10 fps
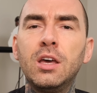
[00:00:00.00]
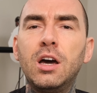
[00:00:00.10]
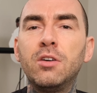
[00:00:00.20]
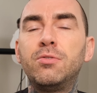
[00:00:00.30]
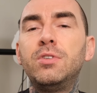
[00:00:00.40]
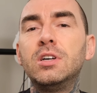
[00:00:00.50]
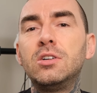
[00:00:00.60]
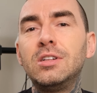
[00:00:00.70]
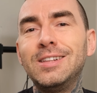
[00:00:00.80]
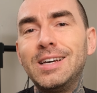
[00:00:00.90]
I
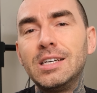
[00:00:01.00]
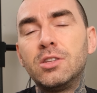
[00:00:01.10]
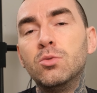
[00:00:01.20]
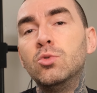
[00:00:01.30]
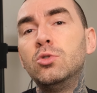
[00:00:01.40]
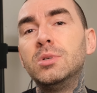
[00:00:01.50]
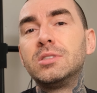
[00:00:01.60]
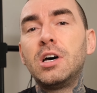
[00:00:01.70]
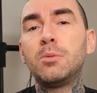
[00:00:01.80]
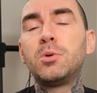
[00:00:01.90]
feel like the room is
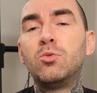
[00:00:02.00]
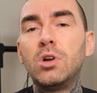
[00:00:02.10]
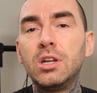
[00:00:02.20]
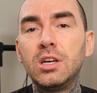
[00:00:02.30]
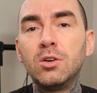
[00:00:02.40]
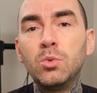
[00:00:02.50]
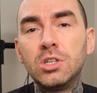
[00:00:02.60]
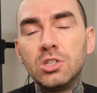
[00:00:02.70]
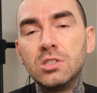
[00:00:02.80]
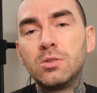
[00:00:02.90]
up and running,
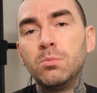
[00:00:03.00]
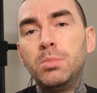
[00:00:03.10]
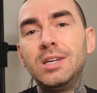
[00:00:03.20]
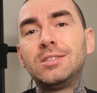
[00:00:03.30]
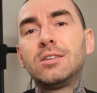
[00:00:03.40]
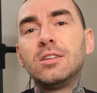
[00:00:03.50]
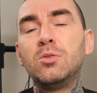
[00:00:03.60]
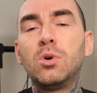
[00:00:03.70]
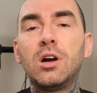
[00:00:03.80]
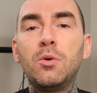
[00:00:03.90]
which is basically
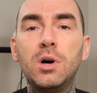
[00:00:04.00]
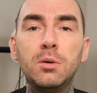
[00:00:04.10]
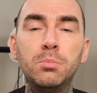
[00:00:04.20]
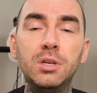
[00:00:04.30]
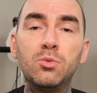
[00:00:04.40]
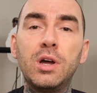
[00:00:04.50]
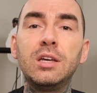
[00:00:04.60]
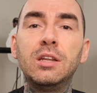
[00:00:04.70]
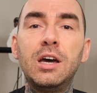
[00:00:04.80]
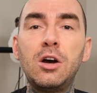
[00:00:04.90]
where I want to be right
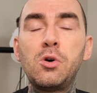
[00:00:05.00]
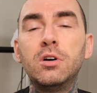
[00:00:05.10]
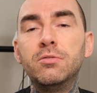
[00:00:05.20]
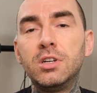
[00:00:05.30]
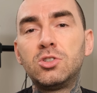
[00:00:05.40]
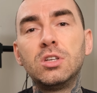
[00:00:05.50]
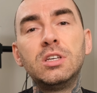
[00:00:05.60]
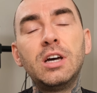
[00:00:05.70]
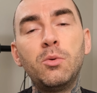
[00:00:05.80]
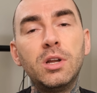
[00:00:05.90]
now.
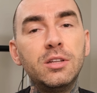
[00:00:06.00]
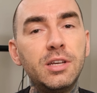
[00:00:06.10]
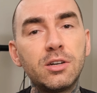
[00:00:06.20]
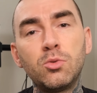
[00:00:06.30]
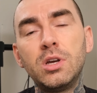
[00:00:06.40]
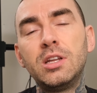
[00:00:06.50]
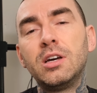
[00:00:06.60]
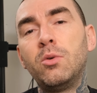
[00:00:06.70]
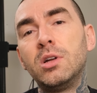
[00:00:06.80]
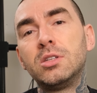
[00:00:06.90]
Eventually, I want to decorate it.
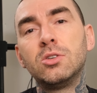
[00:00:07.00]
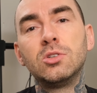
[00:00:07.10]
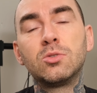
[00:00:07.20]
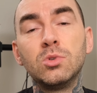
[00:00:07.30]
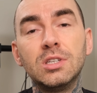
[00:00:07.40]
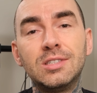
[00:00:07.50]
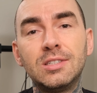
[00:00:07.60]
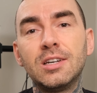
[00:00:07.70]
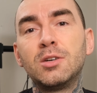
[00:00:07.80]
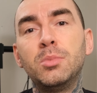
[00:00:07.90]
I want it to look really
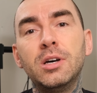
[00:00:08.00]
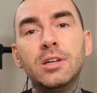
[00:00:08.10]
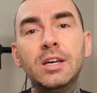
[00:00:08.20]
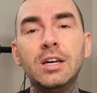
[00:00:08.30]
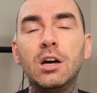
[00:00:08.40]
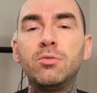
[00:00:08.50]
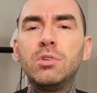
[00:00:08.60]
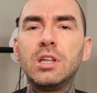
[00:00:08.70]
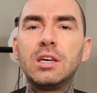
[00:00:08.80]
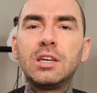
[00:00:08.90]
sick, but I
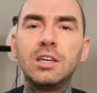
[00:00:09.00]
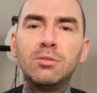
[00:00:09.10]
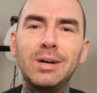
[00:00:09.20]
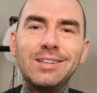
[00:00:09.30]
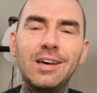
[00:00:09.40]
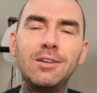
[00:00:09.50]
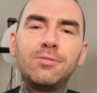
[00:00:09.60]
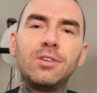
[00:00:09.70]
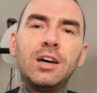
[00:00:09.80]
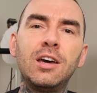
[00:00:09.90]
feel like in my
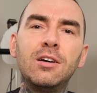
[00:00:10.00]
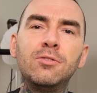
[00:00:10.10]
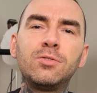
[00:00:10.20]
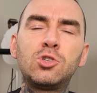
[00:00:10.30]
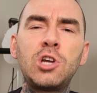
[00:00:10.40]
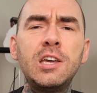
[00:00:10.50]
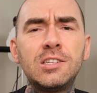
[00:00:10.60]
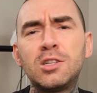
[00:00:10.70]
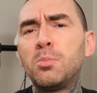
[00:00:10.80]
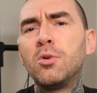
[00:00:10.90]
life, I have
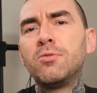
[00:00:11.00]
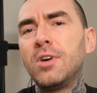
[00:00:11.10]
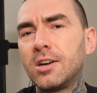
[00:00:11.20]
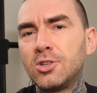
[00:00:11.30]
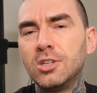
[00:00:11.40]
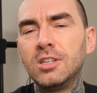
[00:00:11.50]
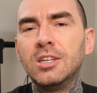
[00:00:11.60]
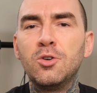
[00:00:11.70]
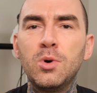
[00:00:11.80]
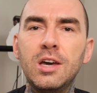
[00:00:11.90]
chased perfection
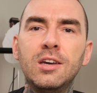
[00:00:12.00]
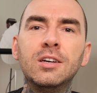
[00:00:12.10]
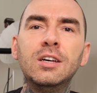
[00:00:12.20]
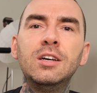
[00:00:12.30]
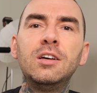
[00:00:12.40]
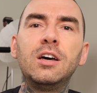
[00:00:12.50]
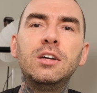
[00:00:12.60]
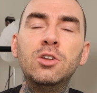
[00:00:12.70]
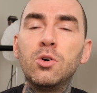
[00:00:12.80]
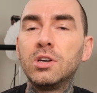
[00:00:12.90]
in a way,
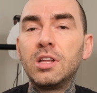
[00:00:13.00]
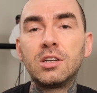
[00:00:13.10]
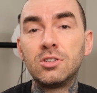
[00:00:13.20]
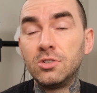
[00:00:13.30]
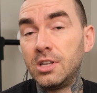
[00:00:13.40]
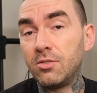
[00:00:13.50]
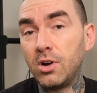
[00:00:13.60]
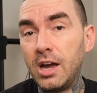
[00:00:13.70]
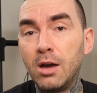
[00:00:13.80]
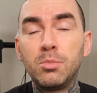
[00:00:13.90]
knowing that it'll never
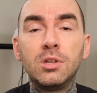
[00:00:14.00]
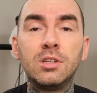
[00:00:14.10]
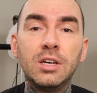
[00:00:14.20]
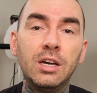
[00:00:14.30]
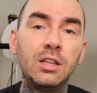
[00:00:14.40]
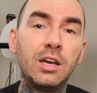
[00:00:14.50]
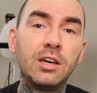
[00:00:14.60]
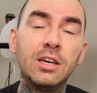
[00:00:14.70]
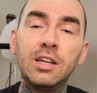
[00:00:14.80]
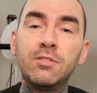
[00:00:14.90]
happen, and
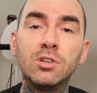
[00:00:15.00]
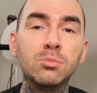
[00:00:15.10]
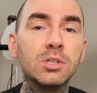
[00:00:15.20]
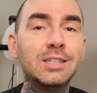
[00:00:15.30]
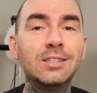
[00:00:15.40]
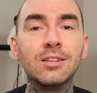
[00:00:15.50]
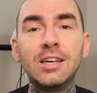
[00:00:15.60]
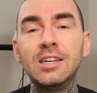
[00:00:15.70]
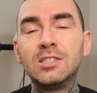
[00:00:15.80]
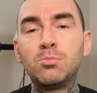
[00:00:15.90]
that inevitably
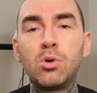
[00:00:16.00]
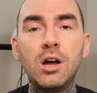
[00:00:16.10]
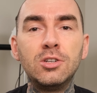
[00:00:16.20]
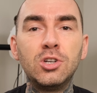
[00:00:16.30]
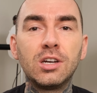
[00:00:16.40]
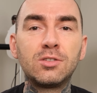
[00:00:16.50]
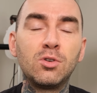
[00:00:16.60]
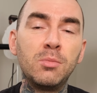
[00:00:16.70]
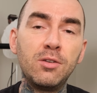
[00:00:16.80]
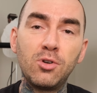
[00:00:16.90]
delays projects
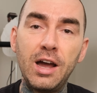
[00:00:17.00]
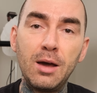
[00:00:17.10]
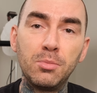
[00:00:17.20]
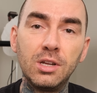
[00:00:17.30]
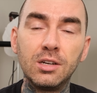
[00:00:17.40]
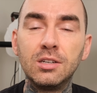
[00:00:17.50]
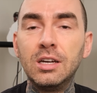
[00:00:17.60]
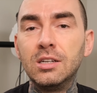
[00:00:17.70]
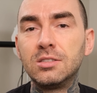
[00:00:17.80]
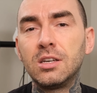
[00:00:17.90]
from ever happening.
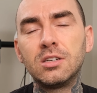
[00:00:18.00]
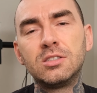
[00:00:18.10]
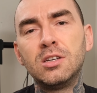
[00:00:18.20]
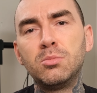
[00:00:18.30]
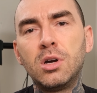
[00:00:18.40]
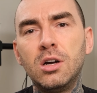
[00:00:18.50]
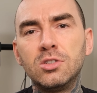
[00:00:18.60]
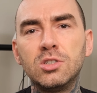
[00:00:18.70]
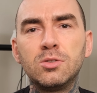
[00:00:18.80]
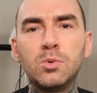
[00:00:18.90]
And it's like a
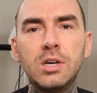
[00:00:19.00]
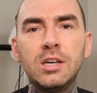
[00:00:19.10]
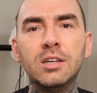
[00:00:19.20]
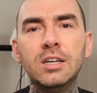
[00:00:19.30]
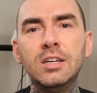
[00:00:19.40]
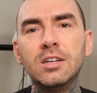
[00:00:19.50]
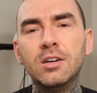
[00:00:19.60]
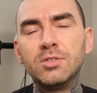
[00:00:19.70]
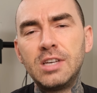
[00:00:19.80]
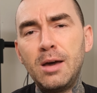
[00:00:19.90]
subconscious way
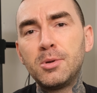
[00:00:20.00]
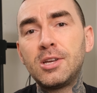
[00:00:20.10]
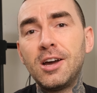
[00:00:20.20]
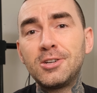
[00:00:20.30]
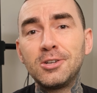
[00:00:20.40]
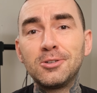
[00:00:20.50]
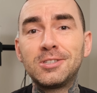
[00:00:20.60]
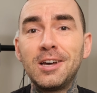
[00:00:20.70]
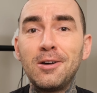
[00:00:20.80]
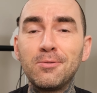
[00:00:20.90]
of sabotaging
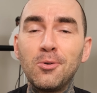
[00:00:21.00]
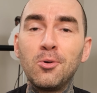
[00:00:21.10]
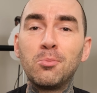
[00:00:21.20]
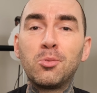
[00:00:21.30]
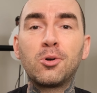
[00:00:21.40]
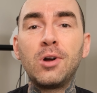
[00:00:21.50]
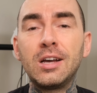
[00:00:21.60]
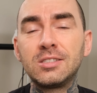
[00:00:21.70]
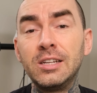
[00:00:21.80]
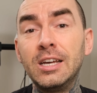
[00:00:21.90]
yourself or
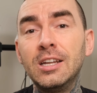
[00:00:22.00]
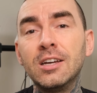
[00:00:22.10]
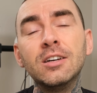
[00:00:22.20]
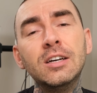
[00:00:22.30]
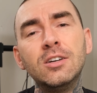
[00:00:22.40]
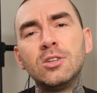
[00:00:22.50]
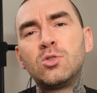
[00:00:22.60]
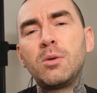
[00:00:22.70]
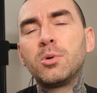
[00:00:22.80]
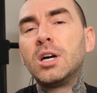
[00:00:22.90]
procrastinating.
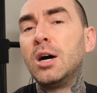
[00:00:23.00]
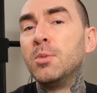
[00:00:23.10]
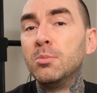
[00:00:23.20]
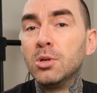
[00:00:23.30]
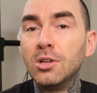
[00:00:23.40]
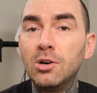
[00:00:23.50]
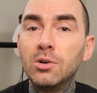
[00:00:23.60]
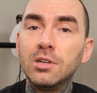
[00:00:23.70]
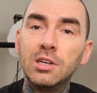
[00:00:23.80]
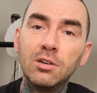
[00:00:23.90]
Drop a comment below
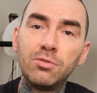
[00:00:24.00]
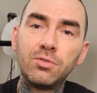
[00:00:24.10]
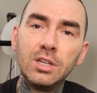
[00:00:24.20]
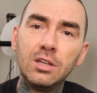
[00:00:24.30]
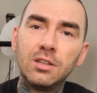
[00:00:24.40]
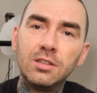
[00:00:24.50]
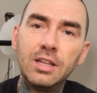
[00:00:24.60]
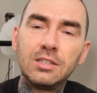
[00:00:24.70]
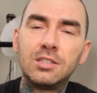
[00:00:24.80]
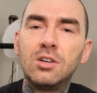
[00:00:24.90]
if
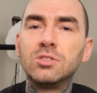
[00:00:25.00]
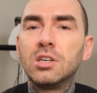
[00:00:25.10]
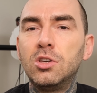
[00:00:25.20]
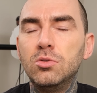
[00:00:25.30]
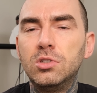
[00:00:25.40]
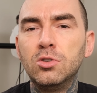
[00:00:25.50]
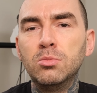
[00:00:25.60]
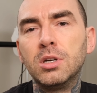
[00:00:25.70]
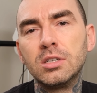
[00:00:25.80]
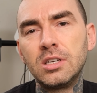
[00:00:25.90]
that sounds like you too,
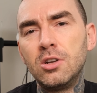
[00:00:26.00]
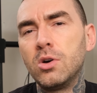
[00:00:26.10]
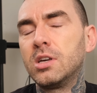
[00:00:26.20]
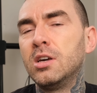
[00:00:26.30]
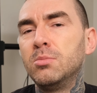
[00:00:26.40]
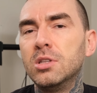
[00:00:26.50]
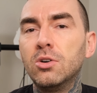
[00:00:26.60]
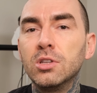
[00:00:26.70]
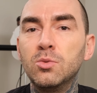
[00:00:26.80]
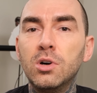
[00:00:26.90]
because I know I can't be the
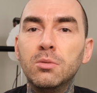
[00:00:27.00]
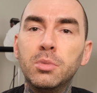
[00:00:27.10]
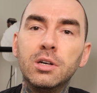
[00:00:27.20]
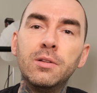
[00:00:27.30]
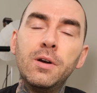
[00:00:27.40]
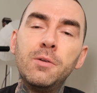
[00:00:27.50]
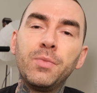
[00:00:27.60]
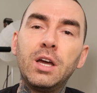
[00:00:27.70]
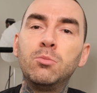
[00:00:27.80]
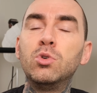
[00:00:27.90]
only one, but
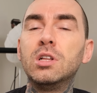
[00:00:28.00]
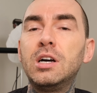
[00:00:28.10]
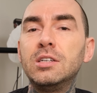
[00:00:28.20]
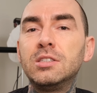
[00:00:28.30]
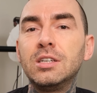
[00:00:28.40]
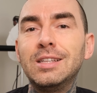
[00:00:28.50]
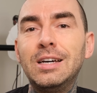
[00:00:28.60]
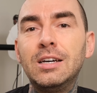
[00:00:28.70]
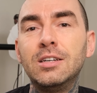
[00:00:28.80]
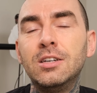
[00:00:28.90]
I'm realizing
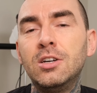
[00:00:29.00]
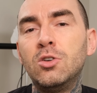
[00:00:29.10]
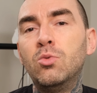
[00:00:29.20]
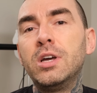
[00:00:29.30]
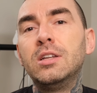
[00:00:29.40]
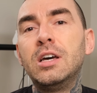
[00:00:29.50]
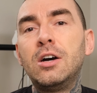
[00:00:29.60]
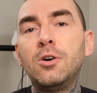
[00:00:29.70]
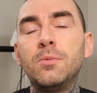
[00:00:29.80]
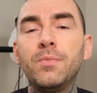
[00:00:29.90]
that right
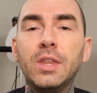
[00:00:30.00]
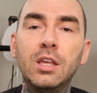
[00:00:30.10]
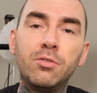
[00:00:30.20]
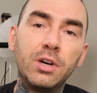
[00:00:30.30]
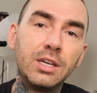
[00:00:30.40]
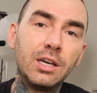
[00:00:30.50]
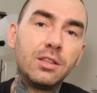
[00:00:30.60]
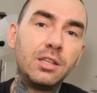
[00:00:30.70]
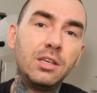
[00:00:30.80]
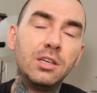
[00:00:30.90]
now if I get
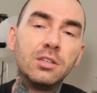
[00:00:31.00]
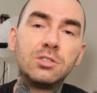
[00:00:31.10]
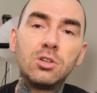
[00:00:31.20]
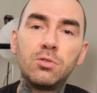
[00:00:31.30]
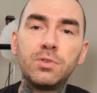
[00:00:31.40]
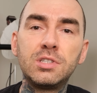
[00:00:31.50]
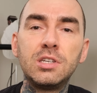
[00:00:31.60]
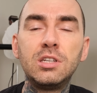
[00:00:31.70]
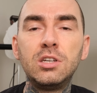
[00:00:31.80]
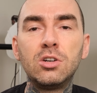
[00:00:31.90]
the surface
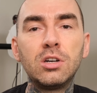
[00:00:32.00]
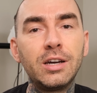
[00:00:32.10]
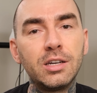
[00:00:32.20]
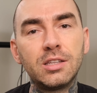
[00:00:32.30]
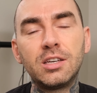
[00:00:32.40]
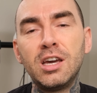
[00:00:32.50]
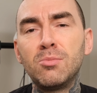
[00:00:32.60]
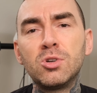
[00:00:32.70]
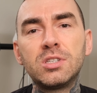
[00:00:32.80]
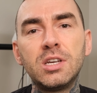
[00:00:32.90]
in here, I get the
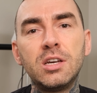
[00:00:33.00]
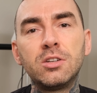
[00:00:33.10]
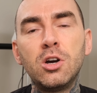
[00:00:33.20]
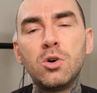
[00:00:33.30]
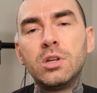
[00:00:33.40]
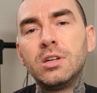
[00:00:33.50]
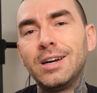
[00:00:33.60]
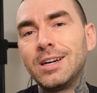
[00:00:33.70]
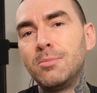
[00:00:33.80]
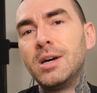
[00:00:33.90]
camera stand going, I
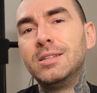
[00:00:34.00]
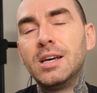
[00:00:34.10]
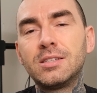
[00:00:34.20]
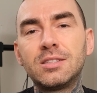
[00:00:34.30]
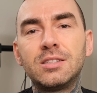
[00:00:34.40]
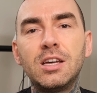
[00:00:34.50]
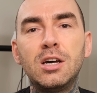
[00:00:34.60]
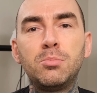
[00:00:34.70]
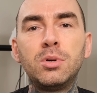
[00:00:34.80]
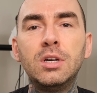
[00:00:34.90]
got my desk set up,